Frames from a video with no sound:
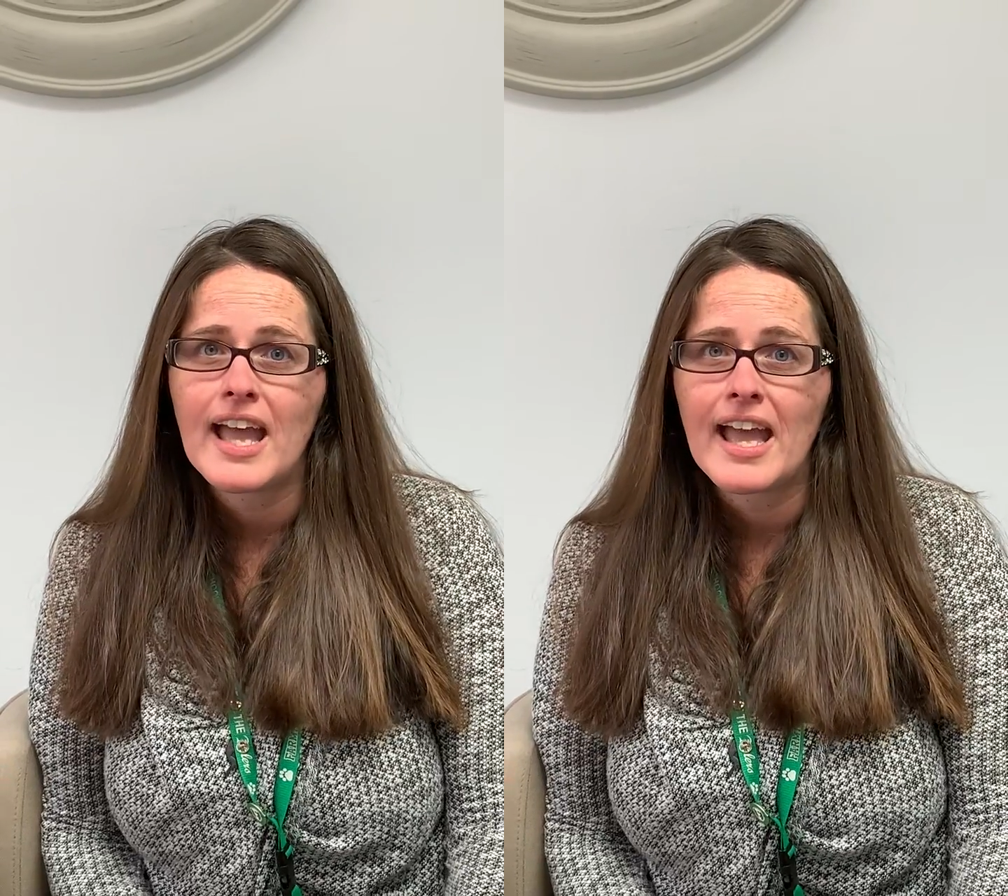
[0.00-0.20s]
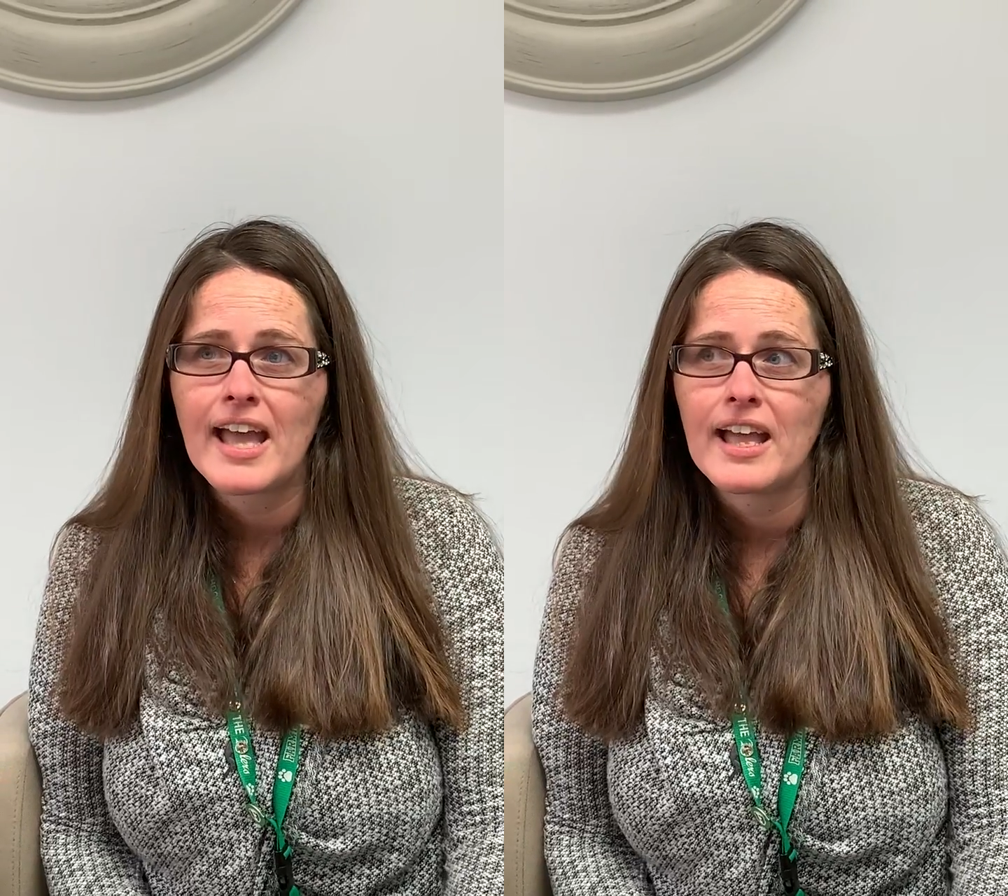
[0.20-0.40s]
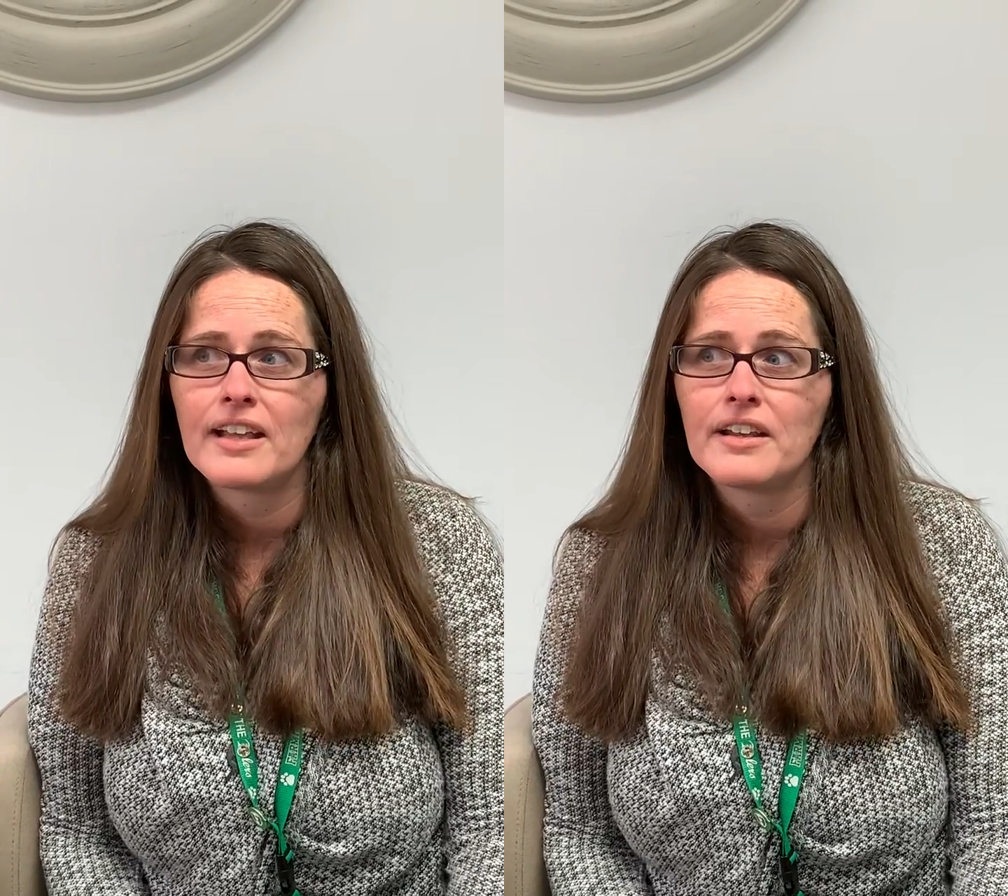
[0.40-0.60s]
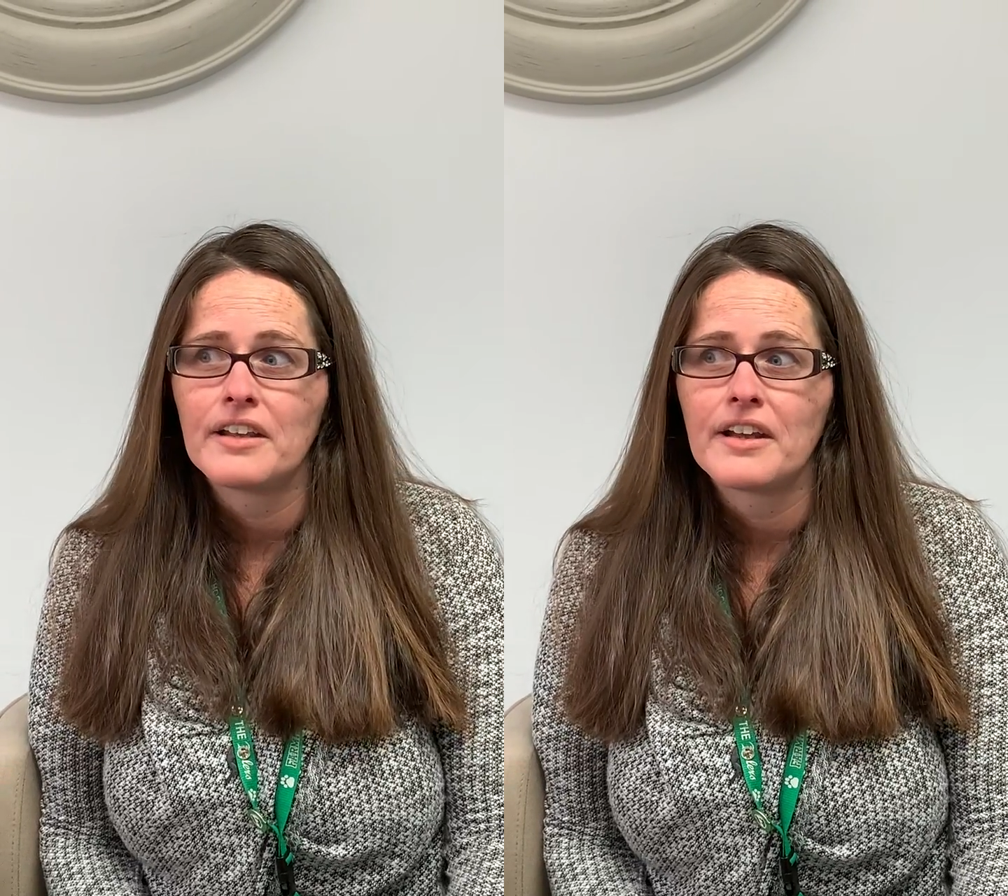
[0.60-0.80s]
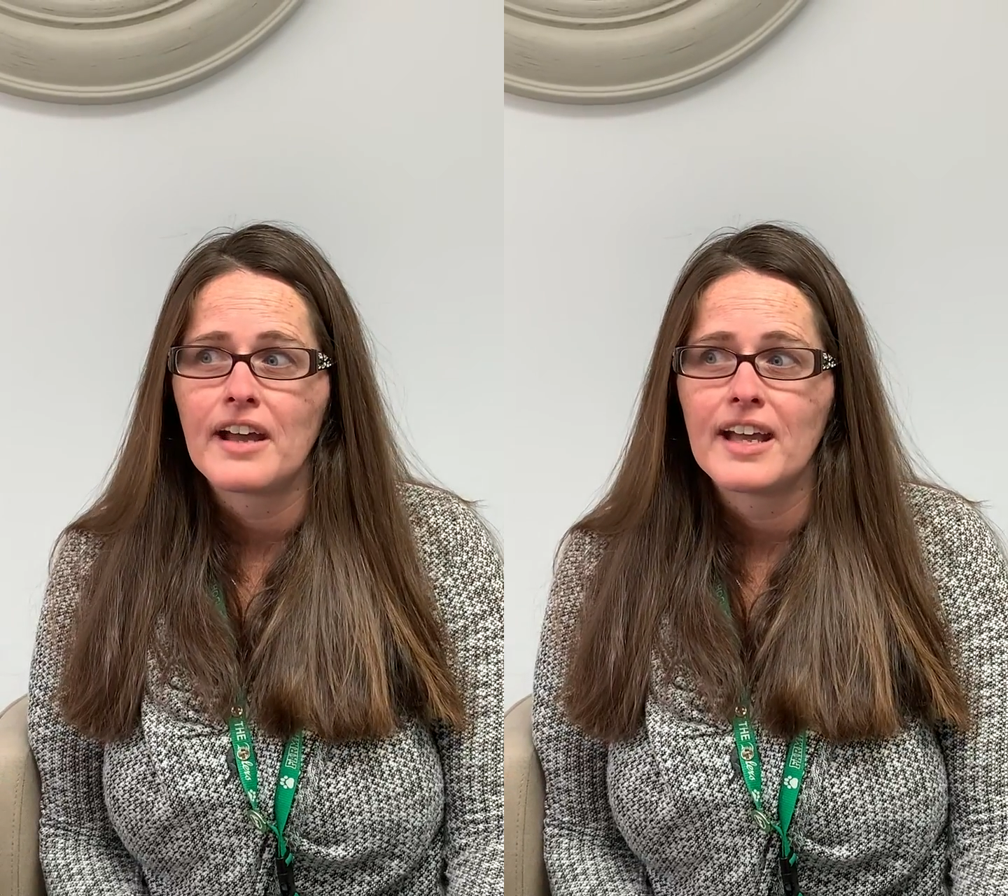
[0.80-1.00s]
and
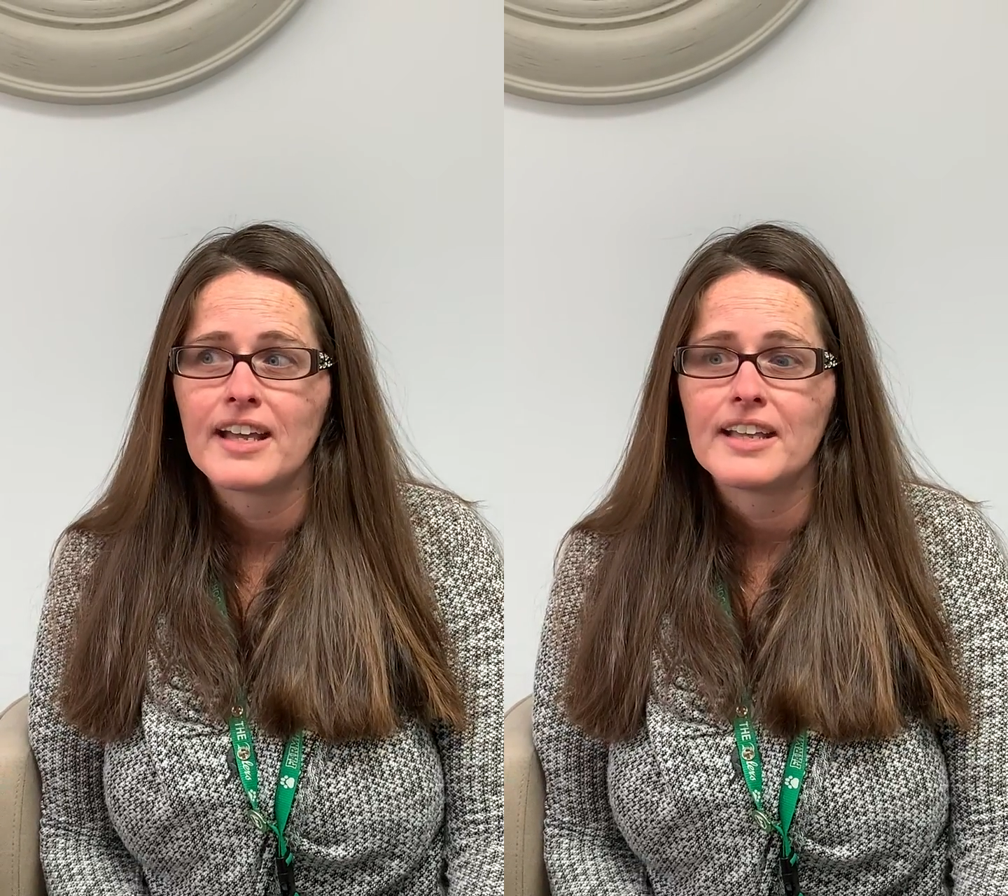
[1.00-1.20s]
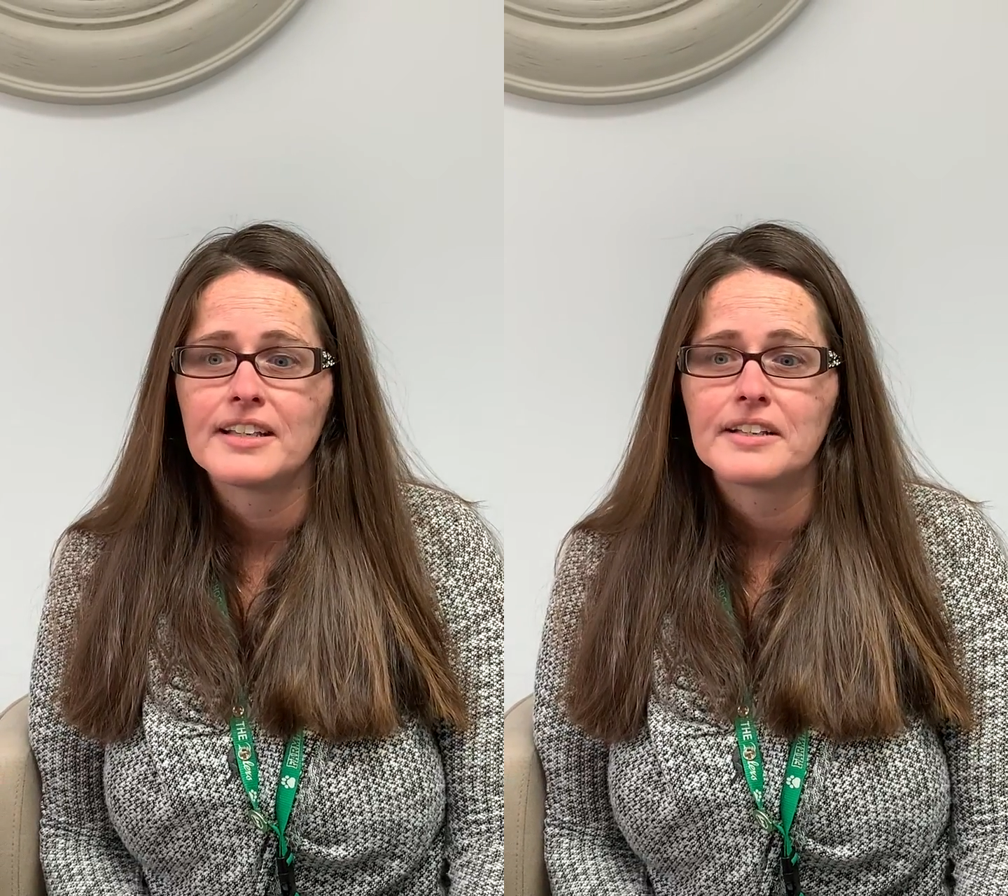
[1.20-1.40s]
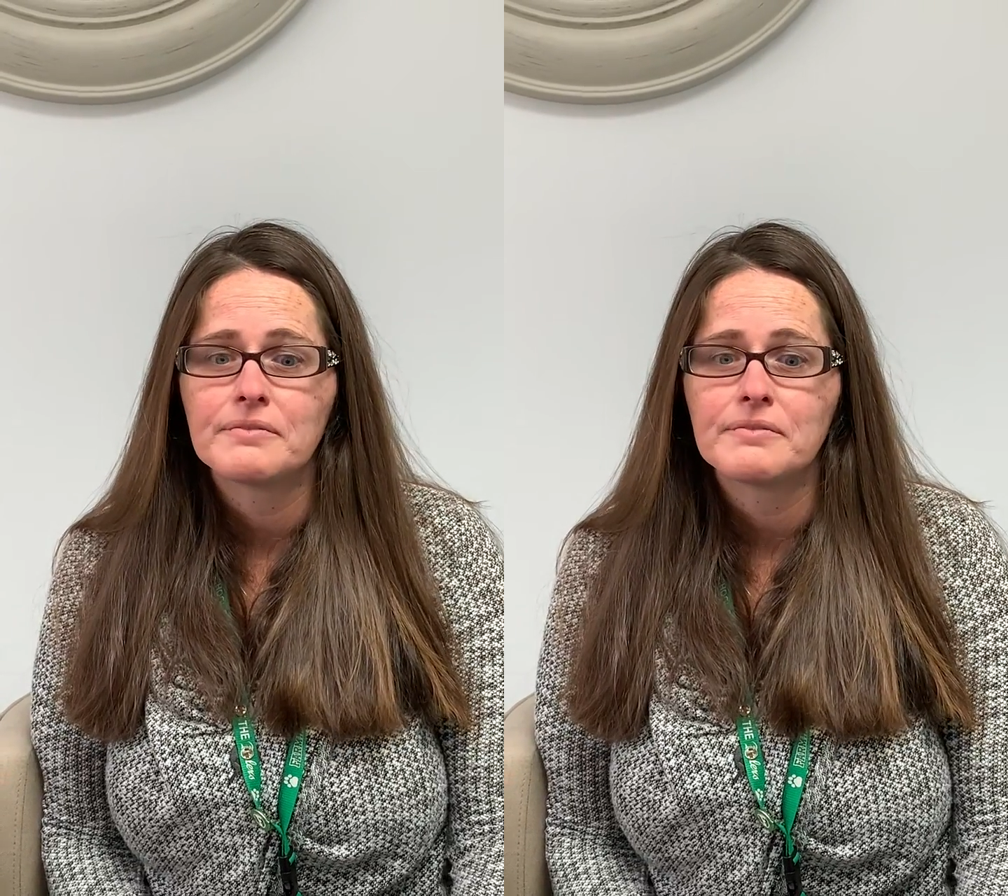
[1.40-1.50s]
I